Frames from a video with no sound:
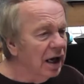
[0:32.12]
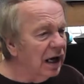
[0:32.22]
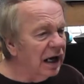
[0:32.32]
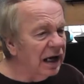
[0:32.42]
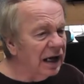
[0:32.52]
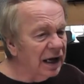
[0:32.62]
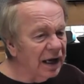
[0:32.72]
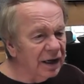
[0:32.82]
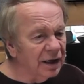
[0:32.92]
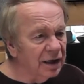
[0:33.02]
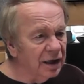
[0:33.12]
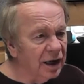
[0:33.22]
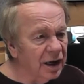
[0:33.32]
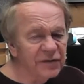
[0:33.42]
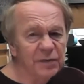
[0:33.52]

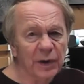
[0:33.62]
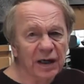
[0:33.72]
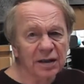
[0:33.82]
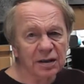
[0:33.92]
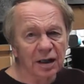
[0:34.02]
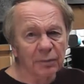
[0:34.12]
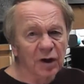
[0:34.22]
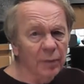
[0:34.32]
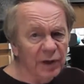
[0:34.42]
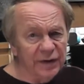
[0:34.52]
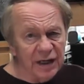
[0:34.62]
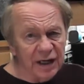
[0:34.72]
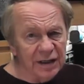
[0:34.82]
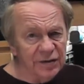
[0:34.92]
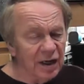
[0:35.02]
I've spent a couple of
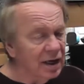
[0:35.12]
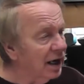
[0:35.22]
days